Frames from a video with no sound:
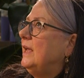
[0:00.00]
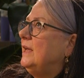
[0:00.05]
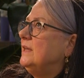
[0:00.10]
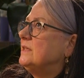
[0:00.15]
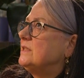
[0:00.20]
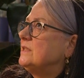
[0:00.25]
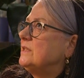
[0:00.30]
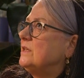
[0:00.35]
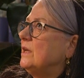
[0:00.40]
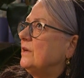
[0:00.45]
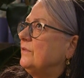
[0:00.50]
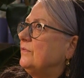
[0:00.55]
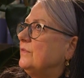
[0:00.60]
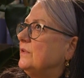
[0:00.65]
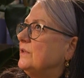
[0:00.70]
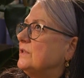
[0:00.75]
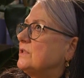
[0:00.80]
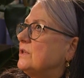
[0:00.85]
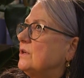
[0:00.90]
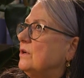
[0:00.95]
is stuff
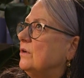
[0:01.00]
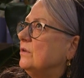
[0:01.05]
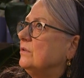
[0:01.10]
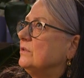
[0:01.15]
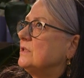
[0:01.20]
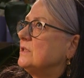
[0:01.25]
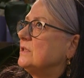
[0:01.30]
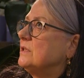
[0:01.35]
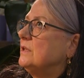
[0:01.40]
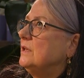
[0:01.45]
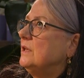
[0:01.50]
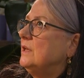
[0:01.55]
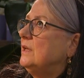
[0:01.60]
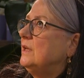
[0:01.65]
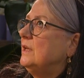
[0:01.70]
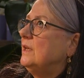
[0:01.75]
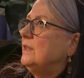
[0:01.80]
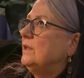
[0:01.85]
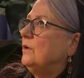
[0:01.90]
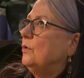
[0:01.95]
that's got
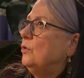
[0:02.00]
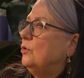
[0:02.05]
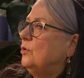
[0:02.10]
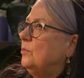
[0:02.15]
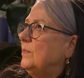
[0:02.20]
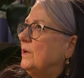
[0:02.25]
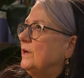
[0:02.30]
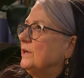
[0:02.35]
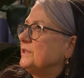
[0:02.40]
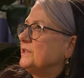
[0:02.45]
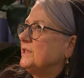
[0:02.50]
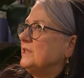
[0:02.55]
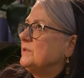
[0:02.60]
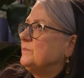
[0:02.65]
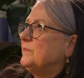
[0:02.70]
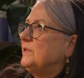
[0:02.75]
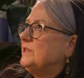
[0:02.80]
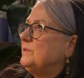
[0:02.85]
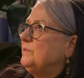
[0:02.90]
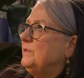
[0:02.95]
the hallmarks
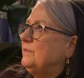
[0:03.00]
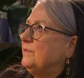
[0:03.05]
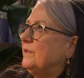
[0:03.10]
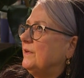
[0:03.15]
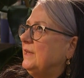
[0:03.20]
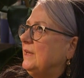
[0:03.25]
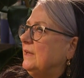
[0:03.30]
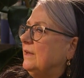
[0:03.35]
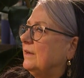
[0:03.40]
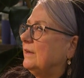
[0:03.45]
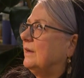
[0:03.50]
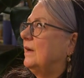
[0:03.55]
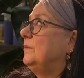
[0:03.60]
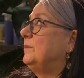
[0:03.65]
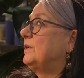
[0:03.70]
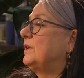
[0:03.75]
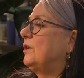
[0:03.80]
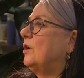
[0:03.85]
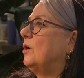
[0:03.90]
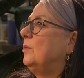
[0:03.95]
it's meant to be funny, like
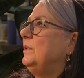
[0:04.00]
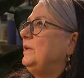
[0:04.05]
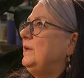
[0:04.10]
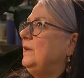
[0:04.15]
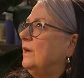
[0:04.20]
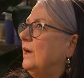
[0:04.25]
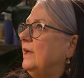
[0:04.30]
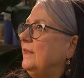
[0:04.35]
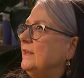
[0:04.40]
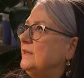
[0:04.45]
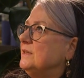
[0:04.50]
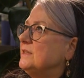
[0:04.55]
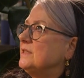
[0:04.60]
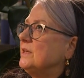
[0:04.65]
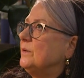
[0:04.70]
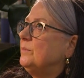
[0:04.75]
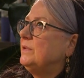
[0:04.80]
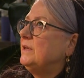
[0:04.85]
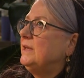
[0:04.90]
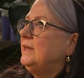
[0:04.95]
I'm at a comedy night, and then
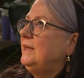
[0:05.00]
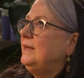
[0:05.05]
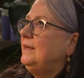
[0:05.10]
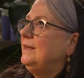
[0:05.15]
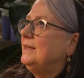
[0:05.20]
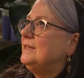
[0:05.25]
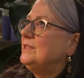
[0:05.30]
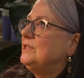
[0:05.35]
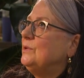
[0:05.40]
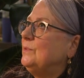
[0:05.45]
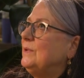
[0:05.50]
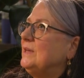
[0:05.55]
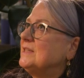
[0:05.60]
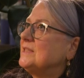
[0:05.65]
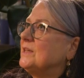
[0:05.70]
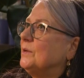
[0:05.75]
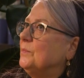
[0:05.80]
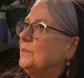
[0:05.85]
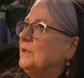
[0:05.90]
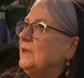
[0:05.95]
somebody is doing
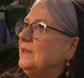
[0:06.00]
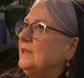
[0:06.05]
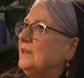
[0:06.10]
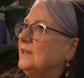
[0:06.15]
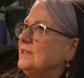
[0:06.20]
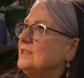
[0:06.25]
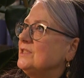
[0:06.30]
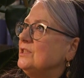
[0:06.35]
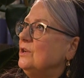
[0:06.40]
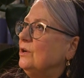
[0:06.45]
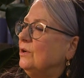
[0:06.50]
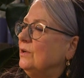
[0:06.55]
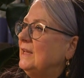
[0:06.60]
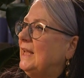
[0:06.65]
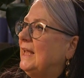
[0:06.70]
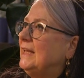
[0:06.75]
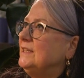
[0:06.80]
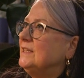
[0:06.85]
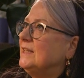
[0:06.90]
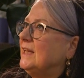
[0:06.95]
something that's not
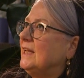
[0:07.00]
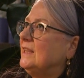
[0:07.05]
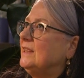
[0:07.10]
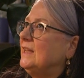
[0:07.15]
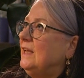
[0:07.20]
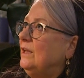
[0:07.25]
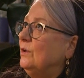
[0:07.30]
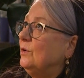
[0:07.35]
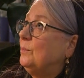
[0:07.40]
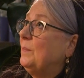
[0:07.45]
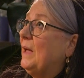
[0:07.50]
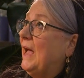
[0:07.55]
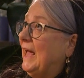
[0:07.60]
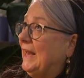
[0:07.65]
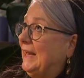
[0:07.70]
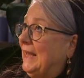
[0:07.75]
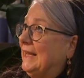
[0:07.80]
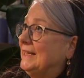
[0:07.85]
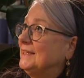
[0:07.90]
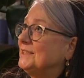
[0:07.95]
landing and they look
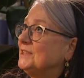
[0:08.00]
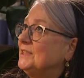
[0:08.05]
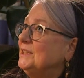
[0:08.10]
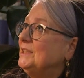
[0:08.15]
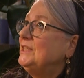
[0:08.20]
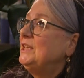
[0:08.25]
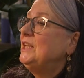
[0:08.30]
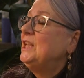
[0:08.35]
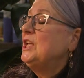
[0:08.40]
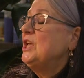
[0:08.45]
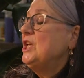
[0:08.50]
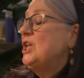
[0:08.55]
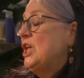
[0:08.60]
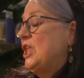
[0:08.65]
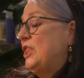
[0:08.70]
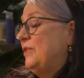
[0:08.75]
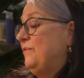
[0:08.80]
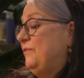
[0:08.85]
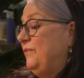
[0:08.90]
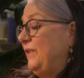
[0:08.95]
panicked.
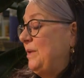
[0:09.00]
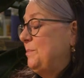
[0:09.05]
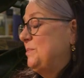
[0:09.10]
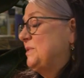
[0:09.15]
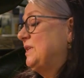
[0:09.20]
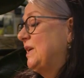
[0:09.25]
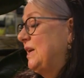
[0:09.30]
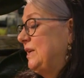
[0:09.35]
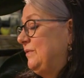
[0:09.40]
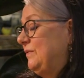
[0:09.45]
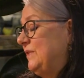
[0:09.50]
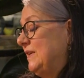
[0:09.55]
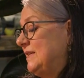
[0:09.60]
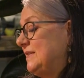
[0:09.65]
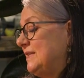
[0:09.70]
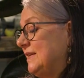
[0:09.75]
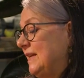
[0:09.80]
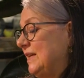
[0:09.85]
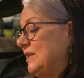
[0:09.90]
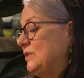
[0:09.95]
The flip side of
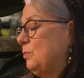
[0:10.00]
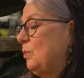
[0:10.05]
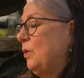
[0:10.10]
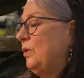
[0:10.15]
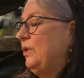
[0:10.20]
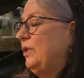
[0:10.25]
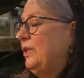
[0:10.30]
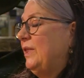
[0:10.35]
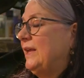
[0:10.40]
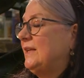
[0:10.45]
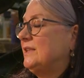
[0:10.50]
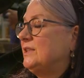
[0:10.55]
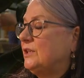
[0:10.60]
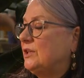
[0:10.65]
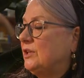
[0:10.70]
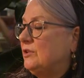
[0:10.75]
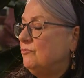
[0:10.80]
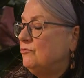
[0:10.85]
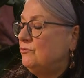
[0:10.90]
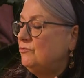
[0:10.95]
this is one of the things
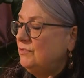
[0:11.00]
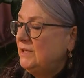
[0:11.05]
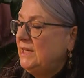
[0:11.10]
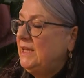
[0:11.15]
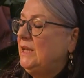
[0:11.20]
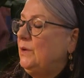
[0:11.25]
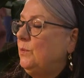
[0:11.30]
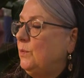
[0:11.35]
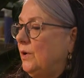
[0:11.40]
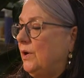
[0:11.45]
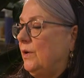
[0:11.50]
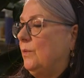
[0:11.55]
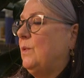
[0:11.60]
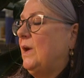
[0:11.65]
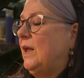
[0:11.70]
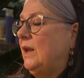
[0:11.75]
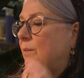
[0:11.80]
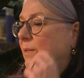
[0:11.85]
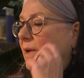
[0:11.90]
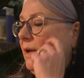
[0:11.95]
that can really work
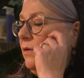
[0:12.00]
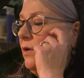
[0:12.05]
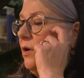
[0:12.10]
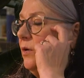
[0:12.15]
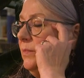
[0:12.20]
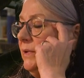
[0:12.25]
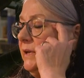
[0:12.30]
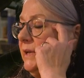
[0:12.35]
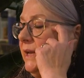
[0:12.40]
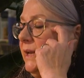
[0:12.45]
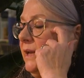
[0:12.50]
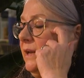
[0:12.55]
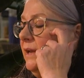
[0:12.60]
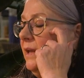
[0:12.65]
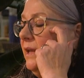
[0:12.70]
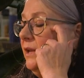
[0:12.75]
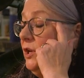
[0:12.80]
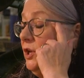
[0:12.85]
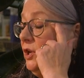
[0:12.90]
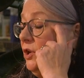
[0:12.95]
well about
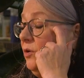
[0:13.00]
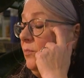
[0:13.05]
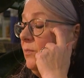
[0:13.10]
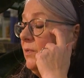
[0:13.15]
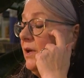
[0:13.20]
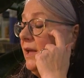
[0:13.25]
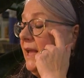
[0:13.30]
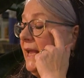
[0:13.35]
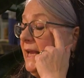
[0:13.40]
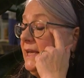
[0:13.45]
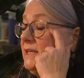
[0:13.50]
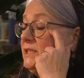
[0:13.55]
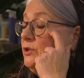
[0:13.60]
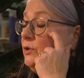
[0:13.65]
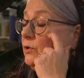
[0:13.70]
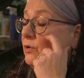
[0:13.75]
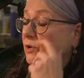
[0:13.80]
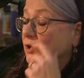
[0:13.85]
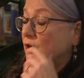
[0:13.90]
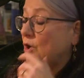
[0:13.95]
comedy and humour
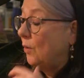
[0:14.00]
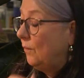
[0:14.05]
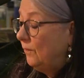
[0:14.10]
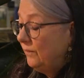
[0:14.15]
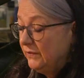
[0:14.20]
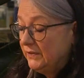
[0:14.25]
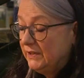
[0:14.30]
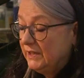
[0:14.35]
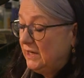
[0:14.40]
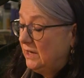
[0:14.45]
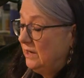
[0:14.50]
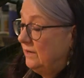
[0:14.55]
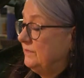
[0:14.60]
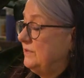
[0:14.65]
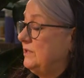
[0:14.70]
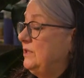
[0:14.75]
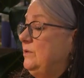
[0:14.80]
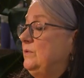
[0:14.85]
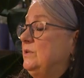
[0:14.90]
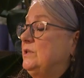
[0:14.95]
is you're confident
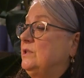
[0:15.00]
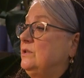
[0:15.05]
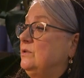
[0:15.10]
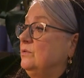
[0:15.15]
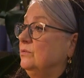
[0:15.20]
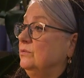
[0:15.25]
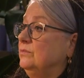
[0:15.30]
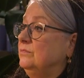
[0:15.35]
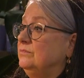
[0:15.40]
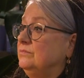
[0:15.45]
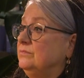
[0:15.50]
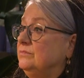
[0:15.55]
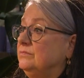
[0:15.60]
enough to do it at all.